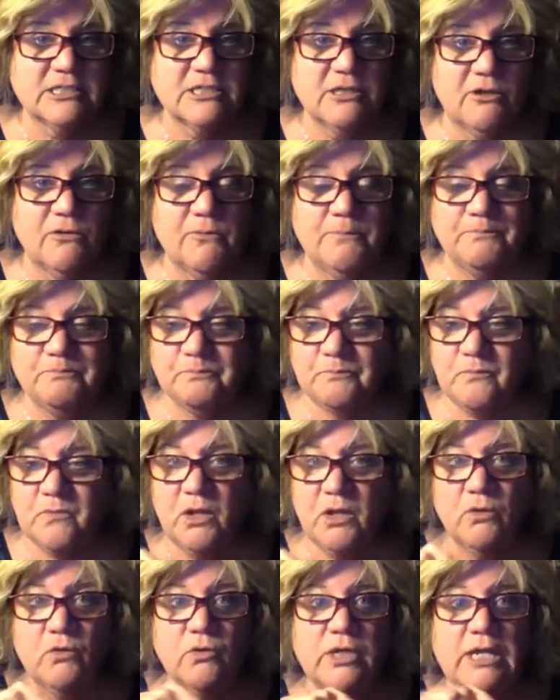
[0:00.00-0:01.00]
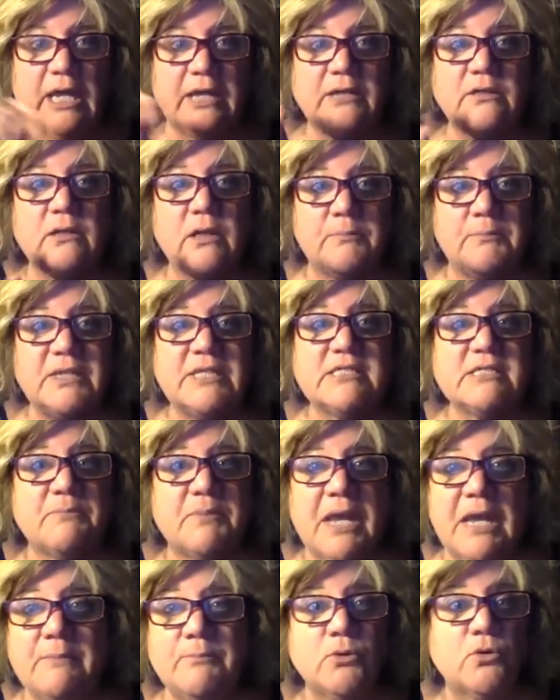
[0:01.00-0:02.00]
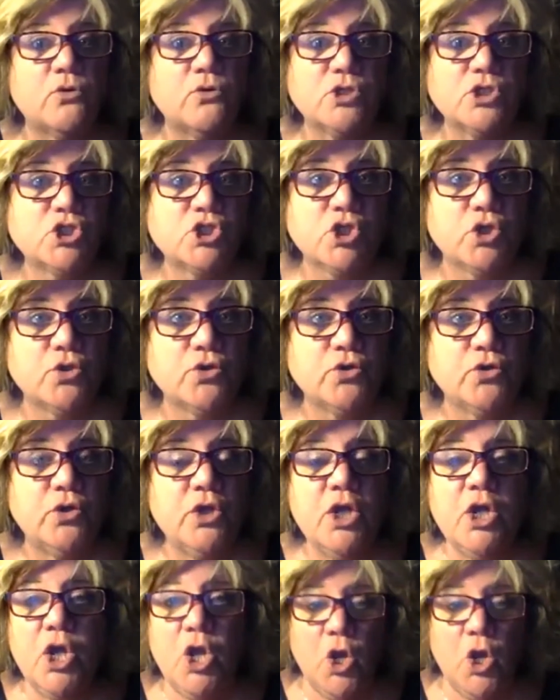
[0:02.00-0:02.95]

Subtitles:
So get a piece of paper or a journal,